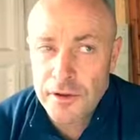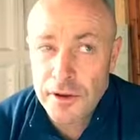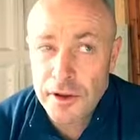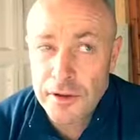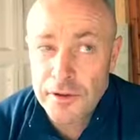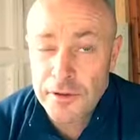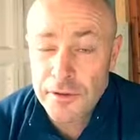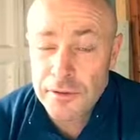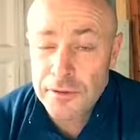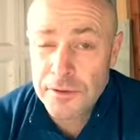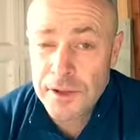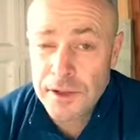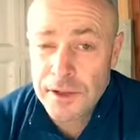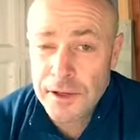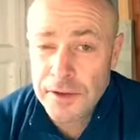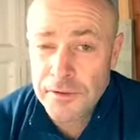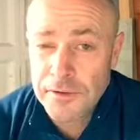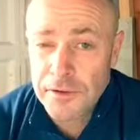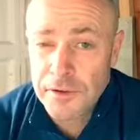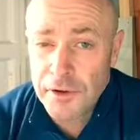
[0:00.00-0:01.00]
I do
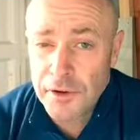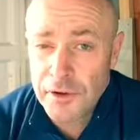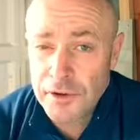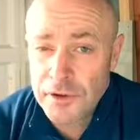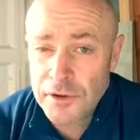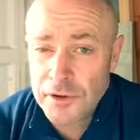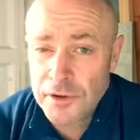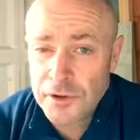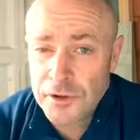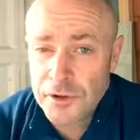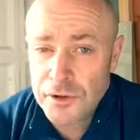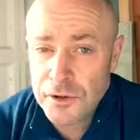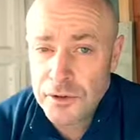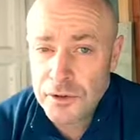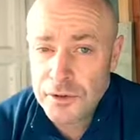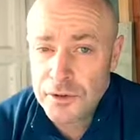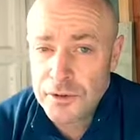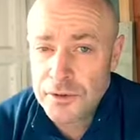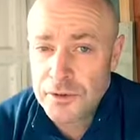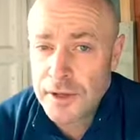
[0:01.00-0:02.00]
deadlifts on
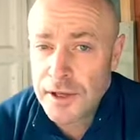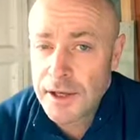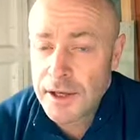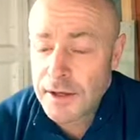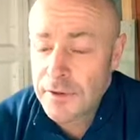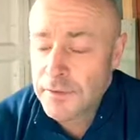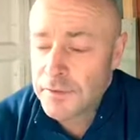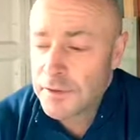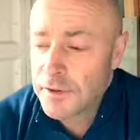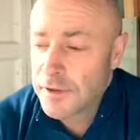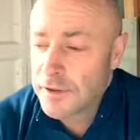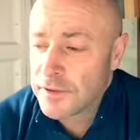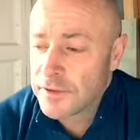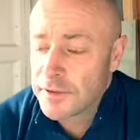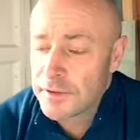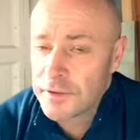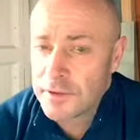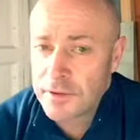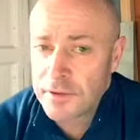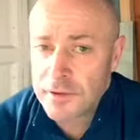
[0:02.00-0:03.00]
Tuesday. Obviously that's
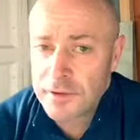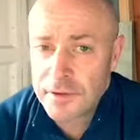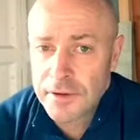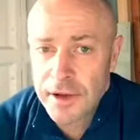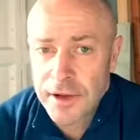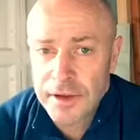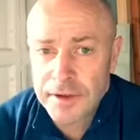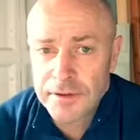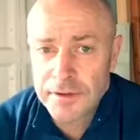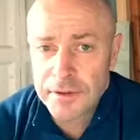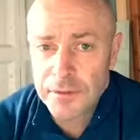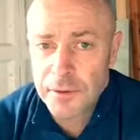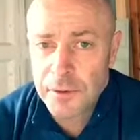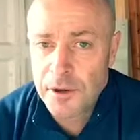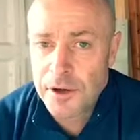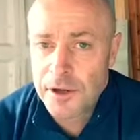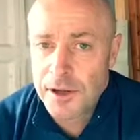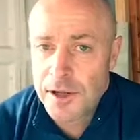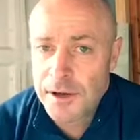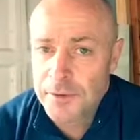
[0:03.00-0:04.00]
a taxing
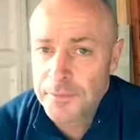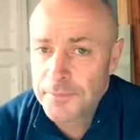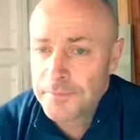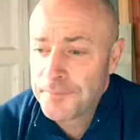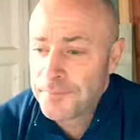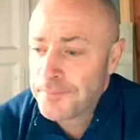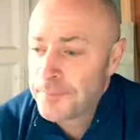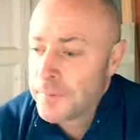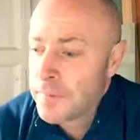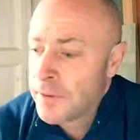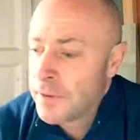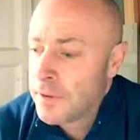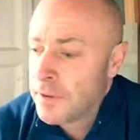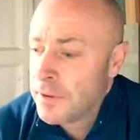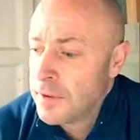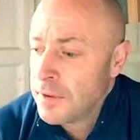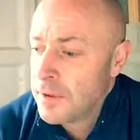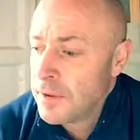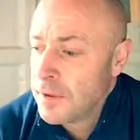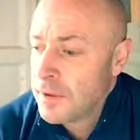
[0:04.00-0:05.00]
workout.
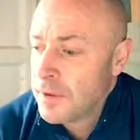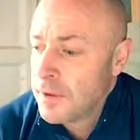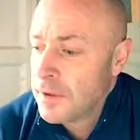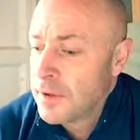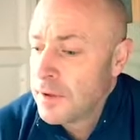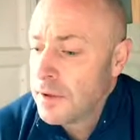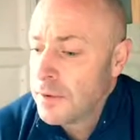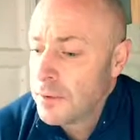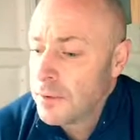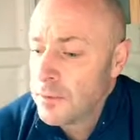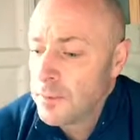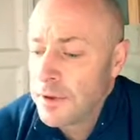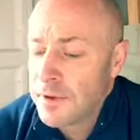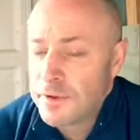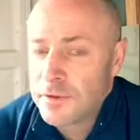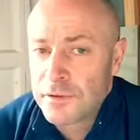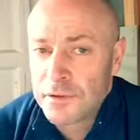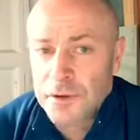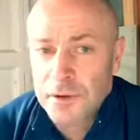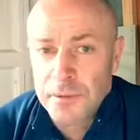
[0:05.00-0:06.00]
I want to
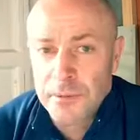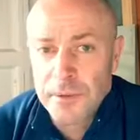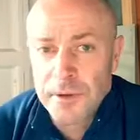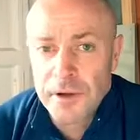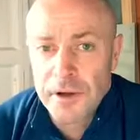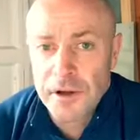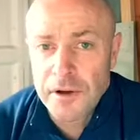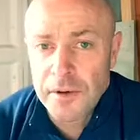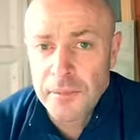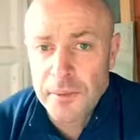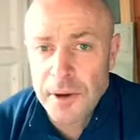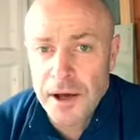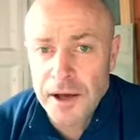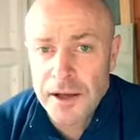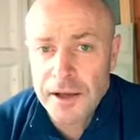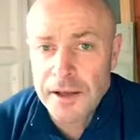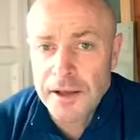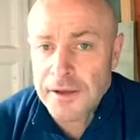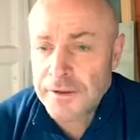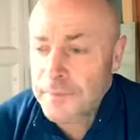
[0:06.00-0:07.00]
make sure my lower
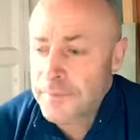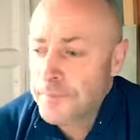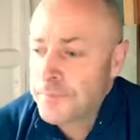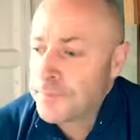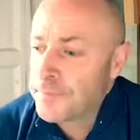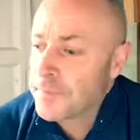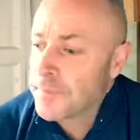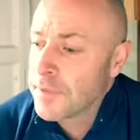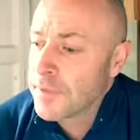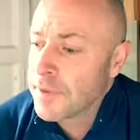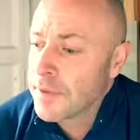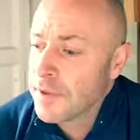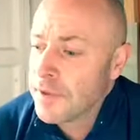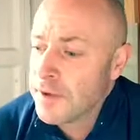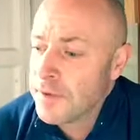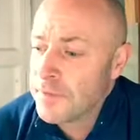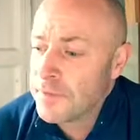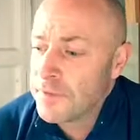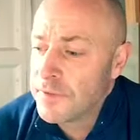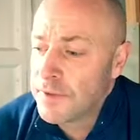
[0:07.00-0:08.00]
back
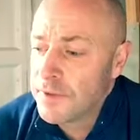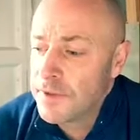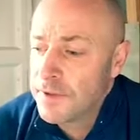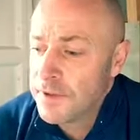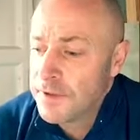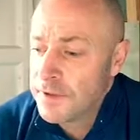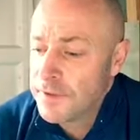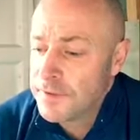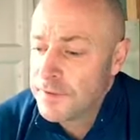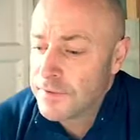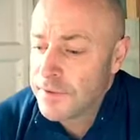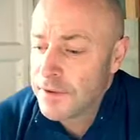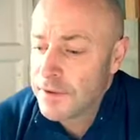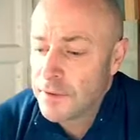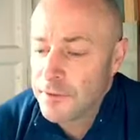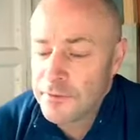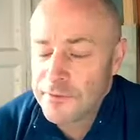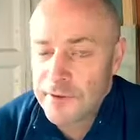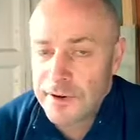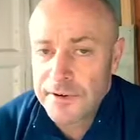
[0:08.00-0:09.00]
and everything is
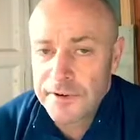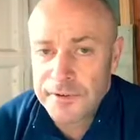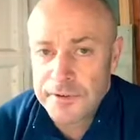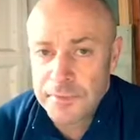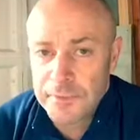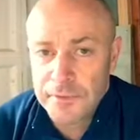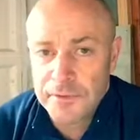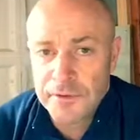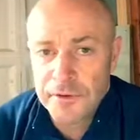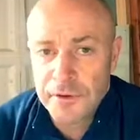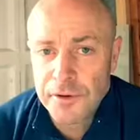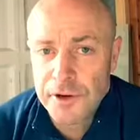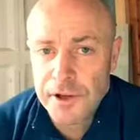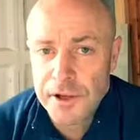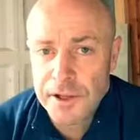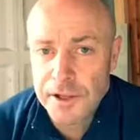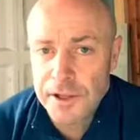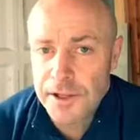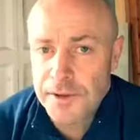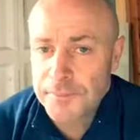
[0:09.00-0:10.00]
rested before I
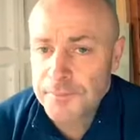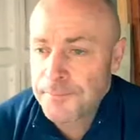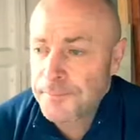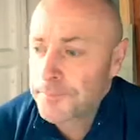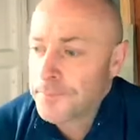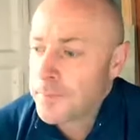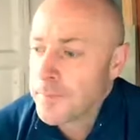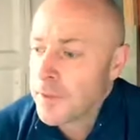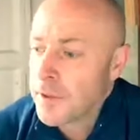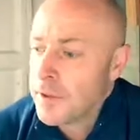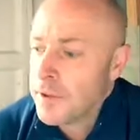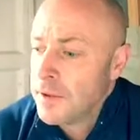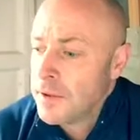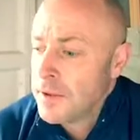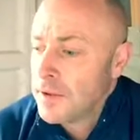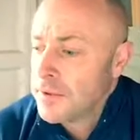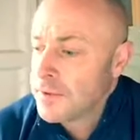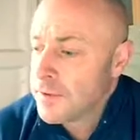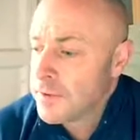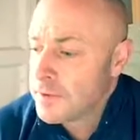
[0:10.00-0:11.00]
hit that.
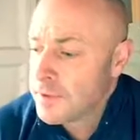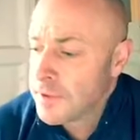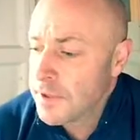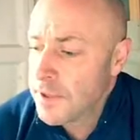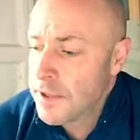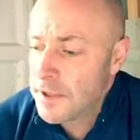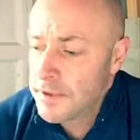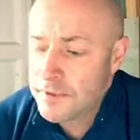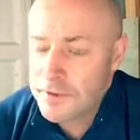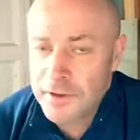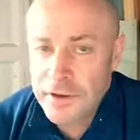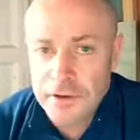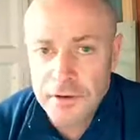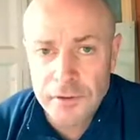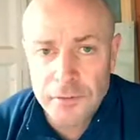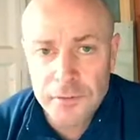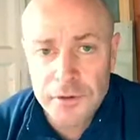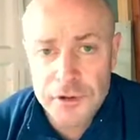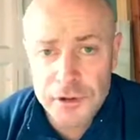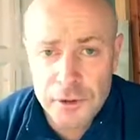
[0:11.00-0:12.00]
So today
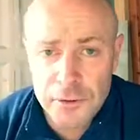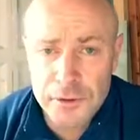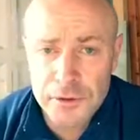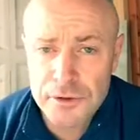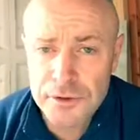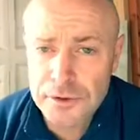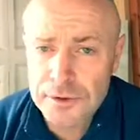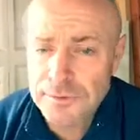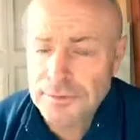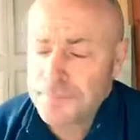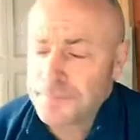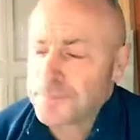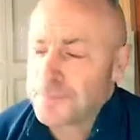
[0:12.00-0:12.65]
started off with shoulders.